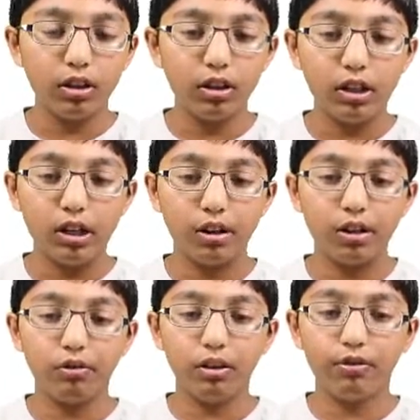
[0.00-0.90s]
And
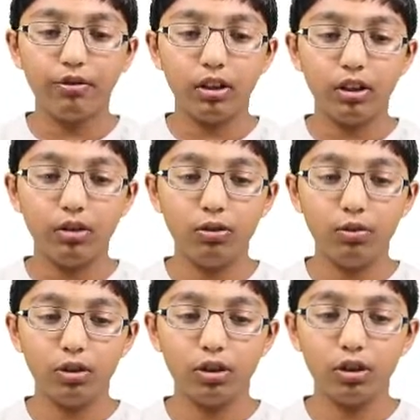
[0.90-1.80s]
now that we've done
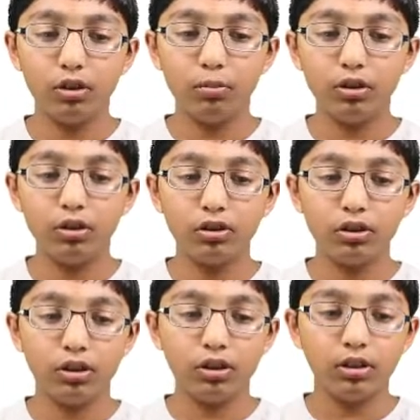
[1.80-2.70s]
all the globals,